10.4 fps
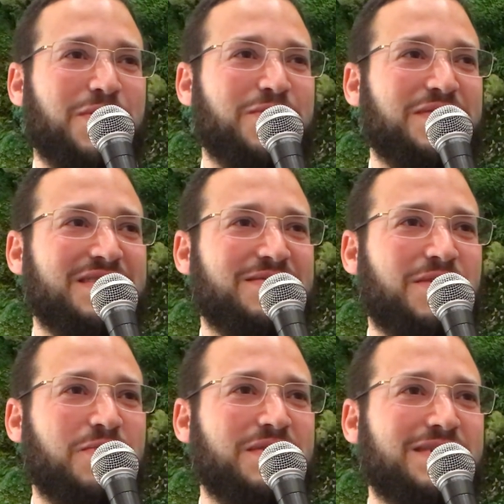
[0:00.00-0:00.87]
And I think that's
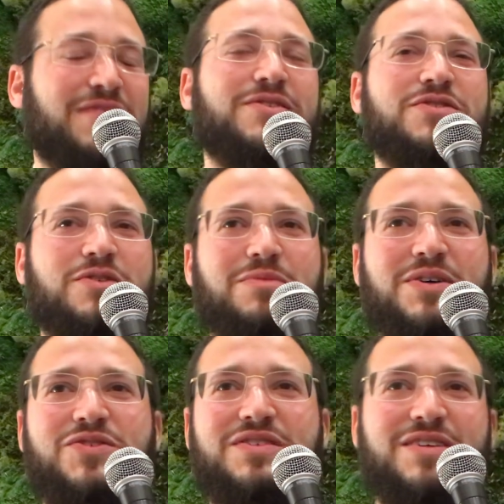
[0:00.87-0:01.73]
part of the reason why we
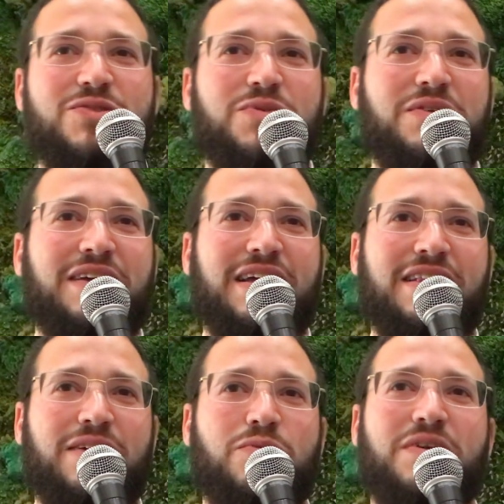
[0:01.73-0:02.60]
suffer so much,
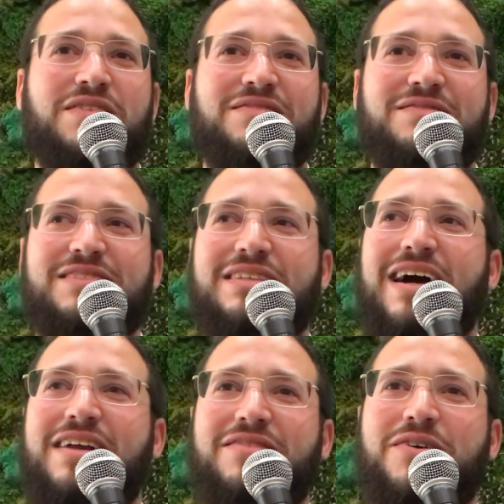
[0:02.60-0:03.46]
because we only get like
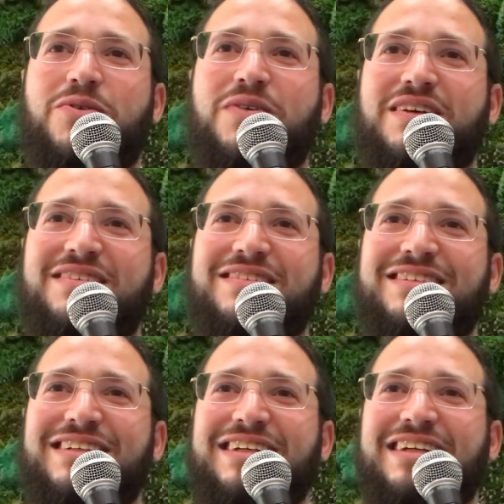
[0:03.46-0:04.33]
one side of
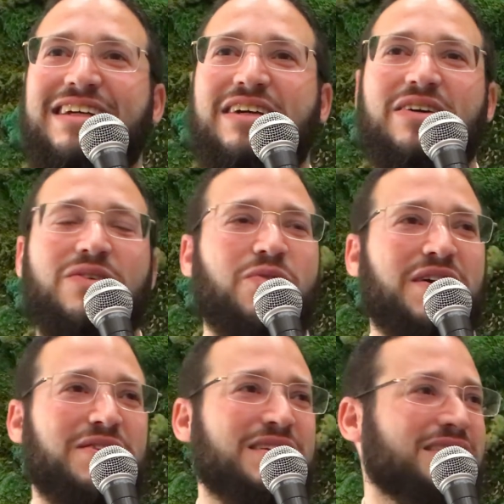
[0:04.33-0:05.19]
the coin.
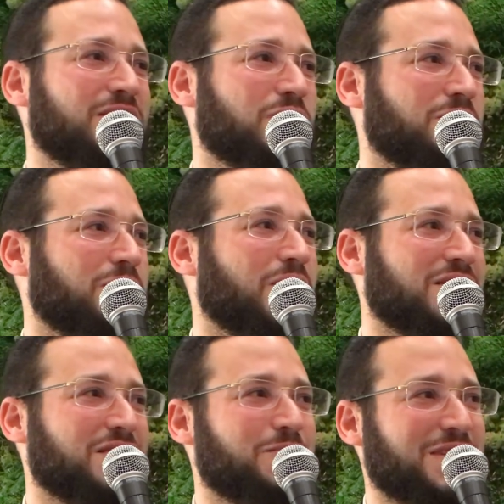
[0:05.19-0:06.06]
We only
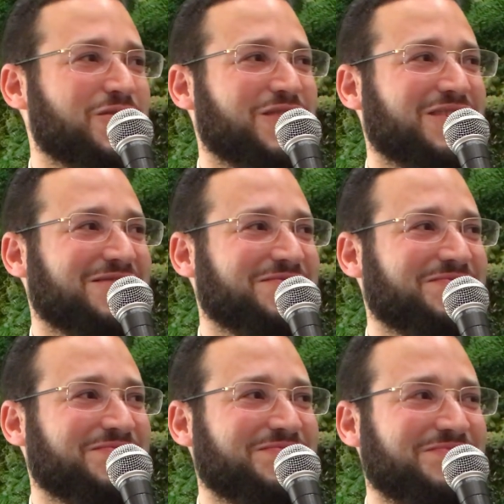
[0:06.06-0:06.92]
see one part of the
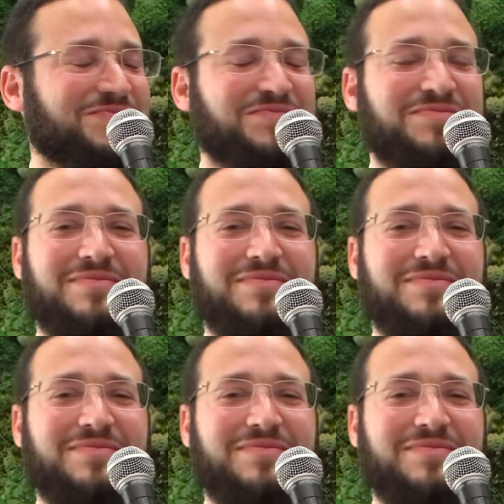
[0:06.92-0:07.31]
picture.